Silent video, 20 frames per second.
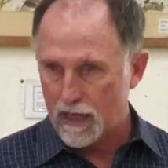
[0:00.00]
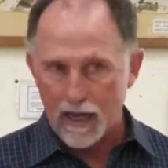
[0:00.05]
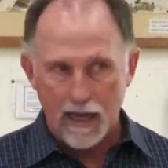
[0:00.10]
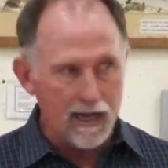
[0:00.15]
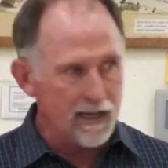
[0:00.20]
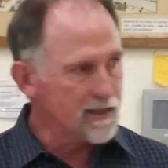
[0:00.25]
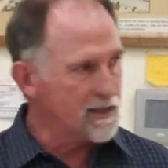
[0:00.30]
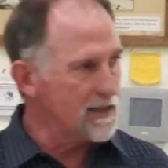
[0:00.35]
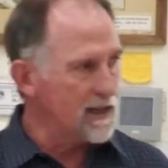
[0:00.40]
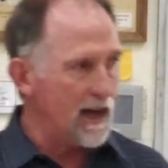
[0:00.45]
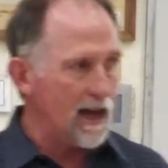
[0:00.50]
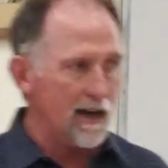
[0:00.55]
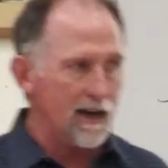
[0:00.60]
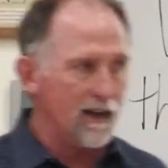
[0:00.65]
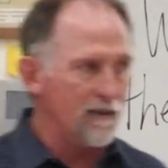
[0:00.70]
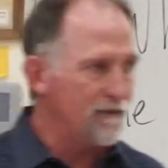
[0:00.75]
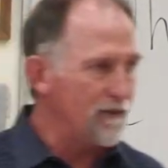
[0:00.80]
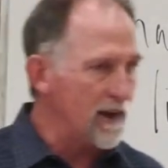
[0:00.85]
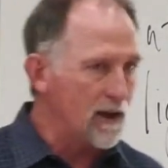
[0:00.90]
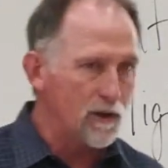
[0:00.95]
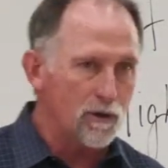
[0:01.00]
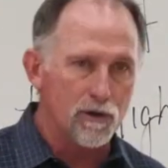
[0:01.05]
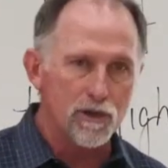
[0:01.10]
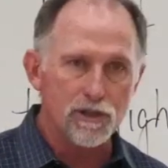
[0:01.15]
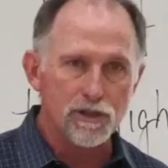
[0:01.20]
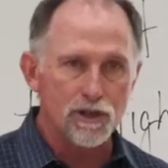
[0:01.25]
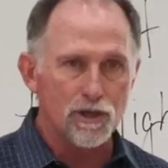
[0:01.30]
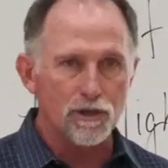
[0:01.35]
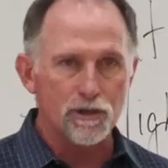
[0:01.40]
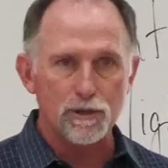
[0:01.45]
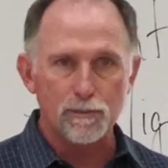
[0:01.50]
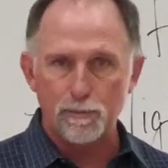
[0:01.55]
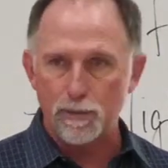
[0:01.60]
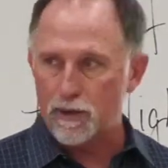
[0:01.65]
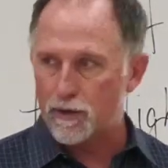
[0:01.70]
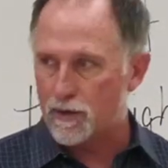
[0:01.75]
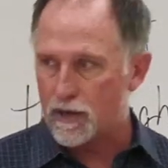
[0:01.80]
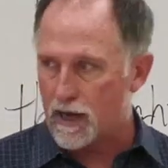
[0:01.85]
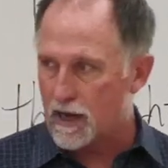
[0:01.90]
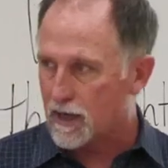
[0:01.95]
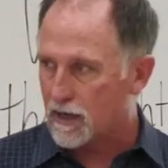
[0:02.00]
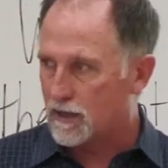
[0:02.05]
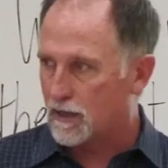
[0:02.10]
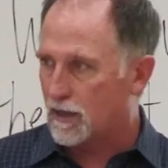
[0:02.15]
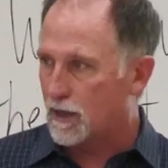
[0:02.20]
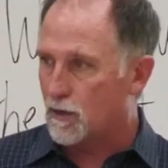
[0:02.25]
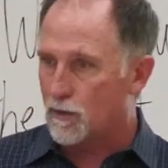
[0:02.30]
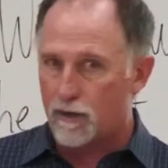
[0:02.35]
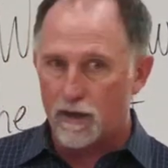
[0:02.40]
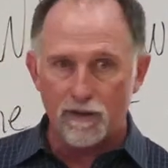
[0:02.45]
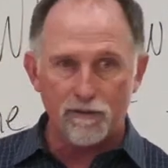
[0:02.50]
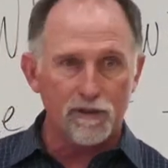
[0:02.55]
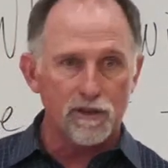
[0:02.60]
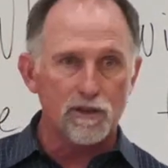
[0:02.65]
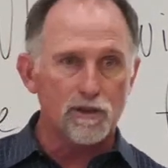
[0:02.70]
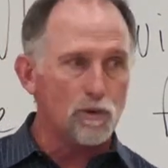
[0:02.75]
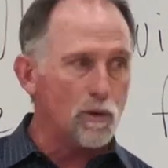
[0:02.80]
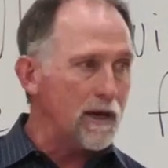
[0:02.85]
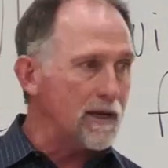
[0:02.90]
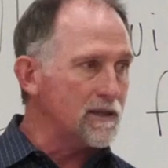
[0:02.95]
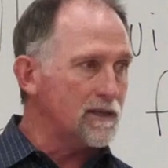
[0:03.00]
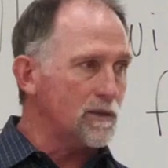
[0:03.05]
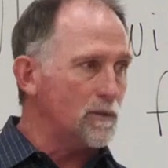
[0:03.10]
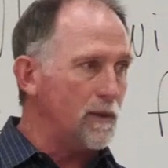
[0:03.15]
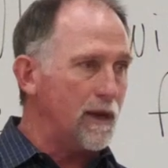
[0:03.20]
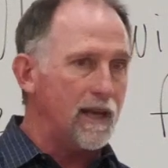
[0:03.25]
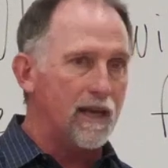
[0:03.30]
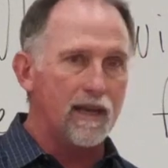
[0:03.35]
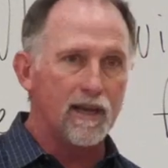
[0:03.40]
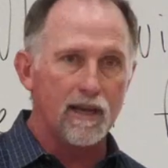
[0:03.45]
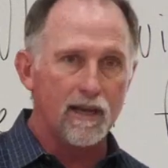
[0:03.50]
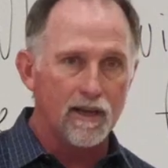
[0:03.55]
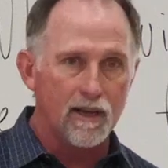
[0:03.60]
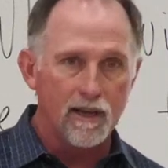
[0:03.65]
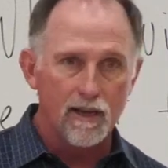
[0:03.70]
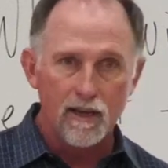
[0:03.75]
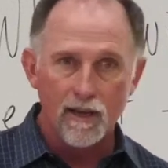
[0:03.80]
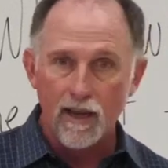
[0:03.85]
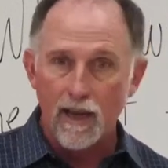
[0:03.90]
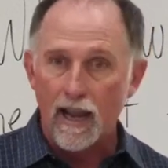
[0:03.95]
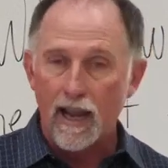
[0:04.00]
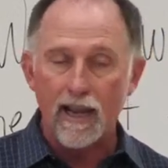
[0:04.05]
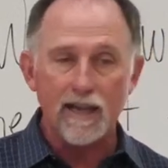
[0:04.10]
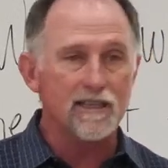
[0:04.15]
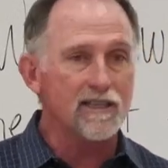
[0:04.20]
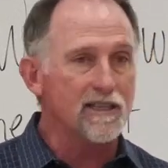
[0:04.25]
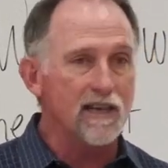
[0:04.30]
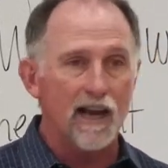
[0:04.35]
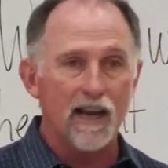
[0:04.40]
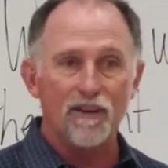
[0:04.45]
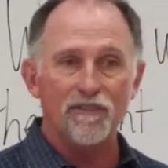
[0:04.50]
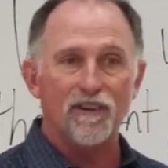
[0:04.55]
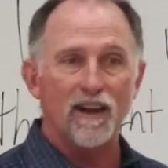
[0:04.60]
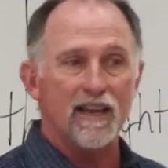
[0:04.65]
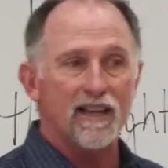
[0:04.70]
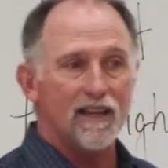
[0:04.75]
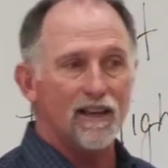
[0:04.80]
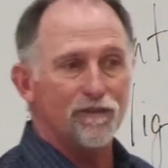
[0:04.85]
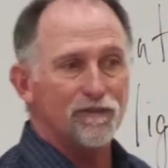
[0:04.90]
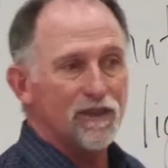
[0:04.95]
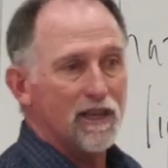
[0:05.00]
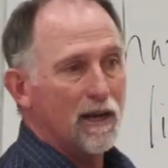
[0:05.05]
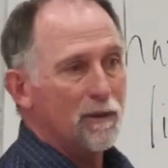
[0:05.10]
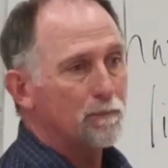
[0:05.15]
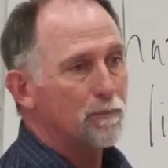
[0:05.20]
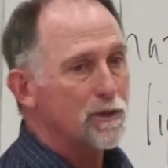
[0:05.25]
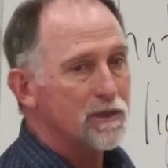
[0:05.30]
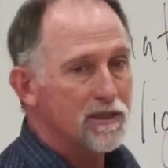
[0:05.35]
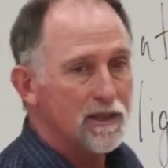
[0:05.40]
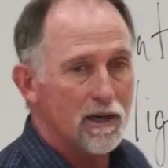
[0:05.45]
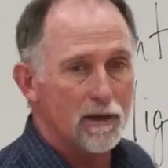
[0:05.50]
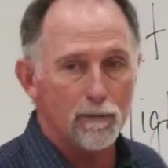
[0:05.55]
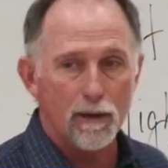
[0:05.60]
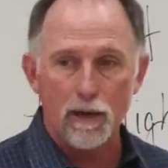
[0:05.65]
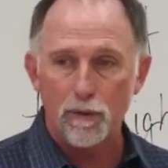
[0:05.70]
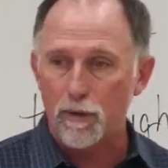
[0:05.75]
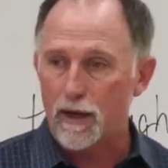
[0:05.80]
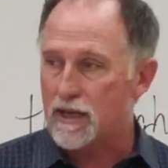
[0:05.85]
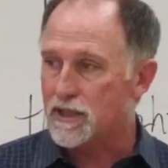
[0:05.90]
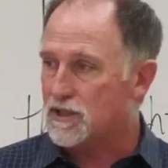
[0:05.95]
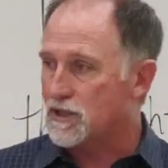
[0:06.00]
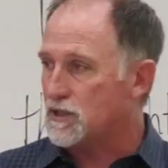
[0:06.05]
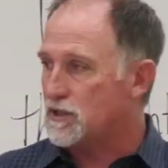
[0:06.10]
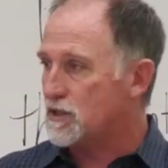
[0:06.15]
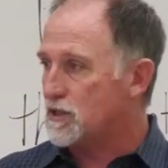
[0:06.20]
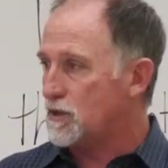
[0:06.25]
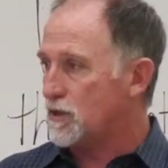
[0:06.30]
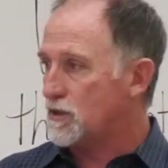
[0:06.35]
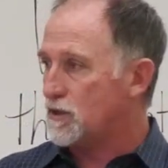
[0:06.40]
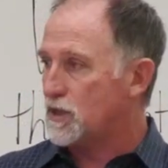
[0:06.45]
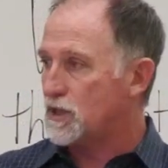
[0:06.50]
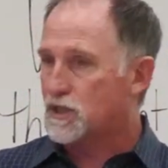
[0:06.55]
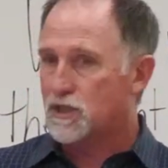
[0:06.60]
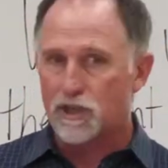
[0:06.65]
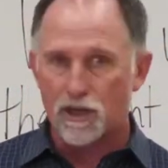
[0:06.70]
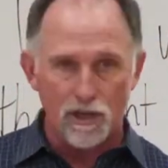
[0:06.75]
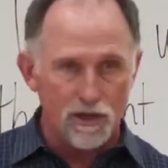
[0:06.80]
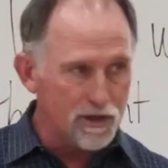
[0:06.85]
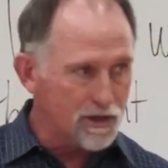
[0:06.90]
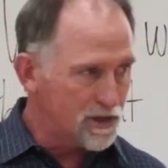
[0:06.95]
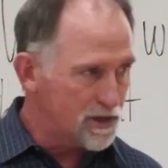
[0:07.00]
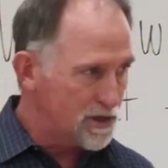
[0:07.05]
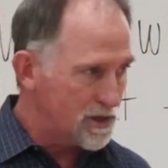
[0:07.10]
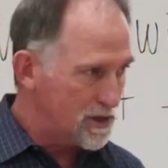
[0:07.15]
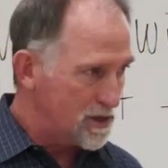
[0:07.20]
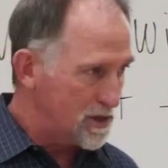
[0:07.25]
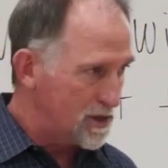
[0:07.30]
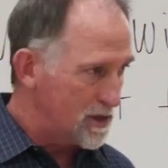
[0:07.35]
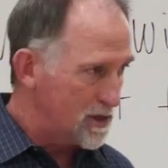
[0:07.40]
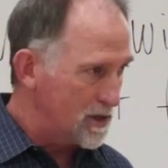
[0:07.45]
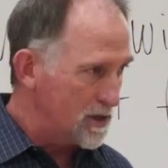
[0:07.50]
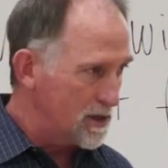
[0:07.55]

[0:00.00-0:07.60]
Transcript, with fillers: It's not if I go to church periodically or even twice a week. It's not if I give ten percent of my wages to the church.